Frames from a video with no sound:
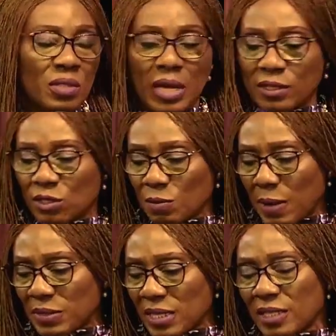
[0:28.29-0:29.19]
and so
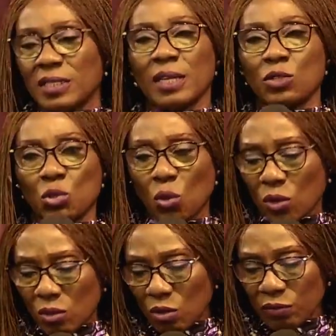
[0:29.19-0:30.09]
Bible says they shall
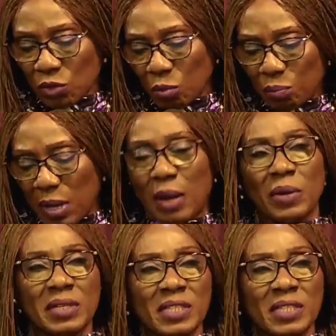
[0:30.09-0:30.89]
talk of your power.